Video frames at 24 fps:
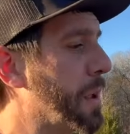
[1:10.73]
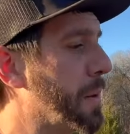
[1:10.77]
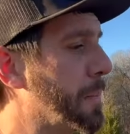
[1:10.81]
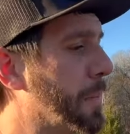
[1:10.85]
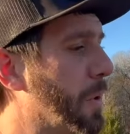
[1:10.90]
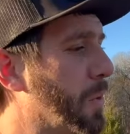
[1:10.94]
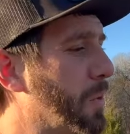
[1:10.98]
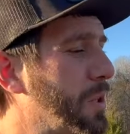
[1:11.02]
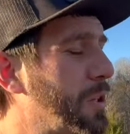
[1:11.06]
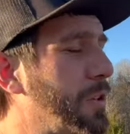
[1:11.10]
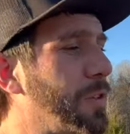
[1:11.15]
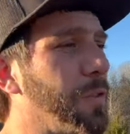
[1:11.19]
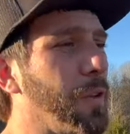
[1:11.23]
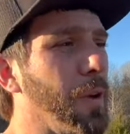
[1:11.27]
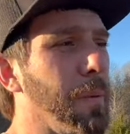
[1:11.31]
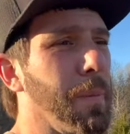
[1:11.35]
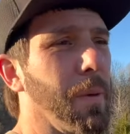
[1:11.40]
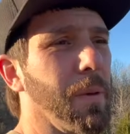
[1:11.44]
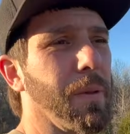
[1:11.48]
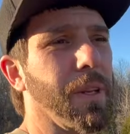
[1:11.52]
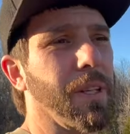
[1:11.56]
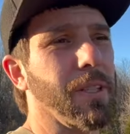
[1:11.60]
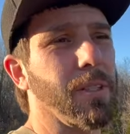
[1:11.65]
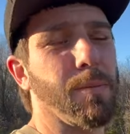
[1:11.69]
But when you flip
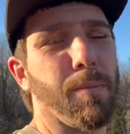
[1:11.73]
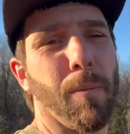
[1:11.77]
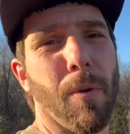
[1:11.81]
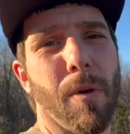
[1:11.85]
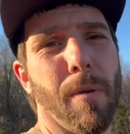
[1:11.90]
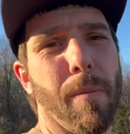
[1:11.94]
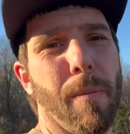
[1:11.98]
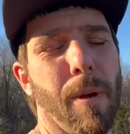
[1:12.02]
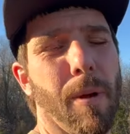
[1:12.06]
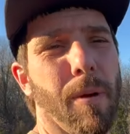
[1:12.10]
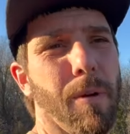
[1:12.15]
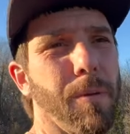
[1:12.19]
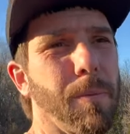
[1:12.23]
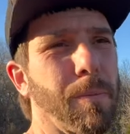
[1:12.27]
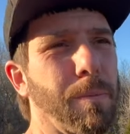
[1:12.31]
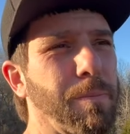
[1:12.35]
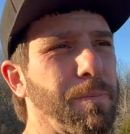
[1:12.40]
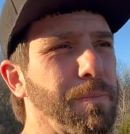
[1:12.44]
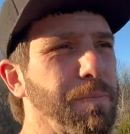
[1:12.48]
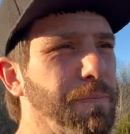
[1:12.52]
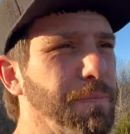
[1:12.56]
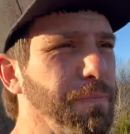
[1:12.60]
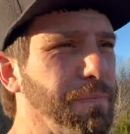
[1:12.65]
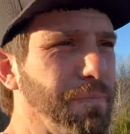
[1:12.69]
on that sport mode,
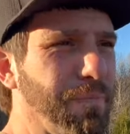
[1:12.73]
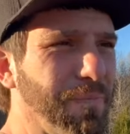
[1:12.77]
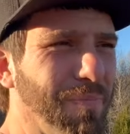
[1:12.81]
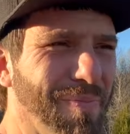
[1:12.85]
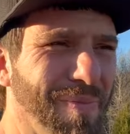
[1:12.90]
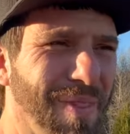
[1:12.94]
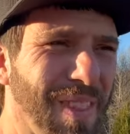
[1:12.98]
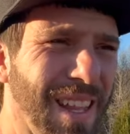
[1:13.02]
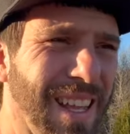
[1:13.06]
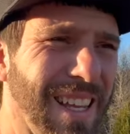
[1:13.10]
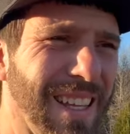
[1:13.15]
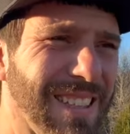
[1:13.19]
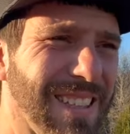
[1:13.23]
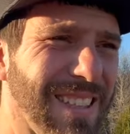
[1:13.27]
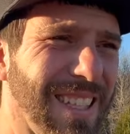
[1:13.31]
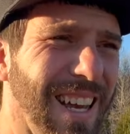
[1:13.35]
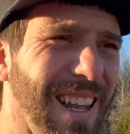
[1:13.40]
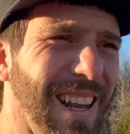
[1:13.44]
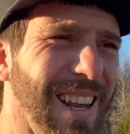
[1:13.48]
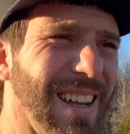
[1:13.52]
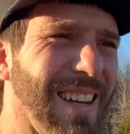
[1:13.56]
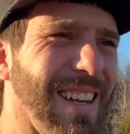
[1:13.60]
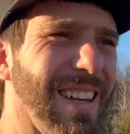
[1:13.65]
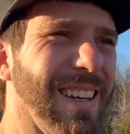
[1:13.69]
it's
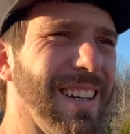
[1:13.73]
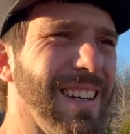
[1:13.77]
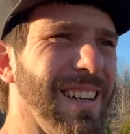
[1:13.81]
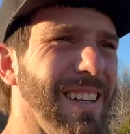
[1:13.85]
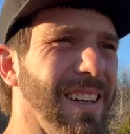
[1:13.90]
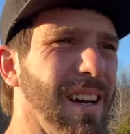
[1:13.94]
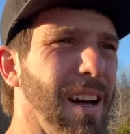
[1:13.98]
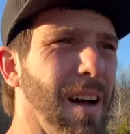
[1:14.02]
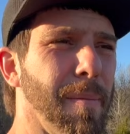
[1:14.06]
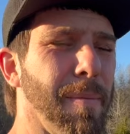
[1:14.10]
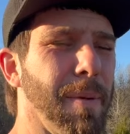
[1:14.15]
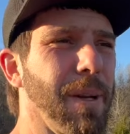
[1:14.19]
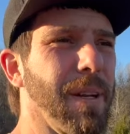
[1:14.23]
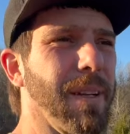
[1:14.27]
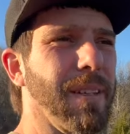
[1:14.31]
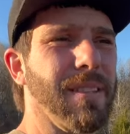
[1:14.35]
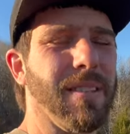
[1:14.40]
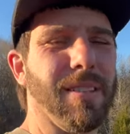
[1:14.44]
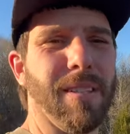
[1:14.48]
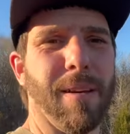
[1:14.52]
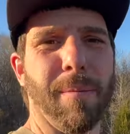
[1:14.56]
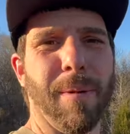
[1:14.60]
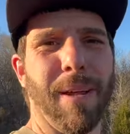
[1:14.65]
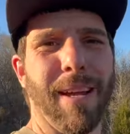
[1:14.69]
kind of like hopping into
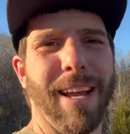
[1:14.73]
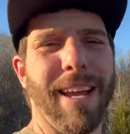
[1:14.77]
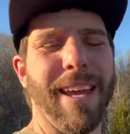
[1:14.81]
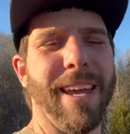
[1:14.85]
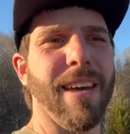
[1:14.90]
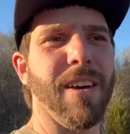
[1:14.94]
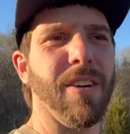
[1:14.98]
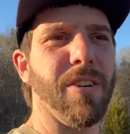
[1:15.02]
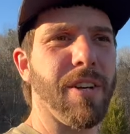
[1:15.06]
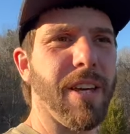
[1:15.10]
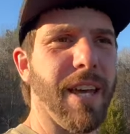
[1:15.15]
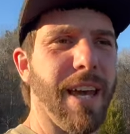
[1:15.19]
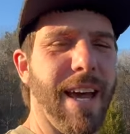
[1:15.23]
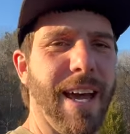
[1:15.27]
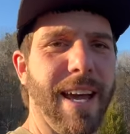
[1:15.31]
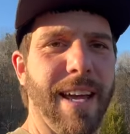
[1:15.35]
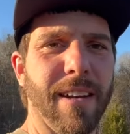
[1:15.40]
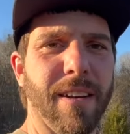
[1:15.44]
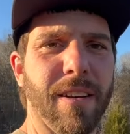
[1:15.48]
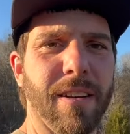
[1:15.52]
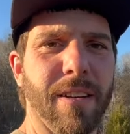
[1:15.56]
something like a Hellcat,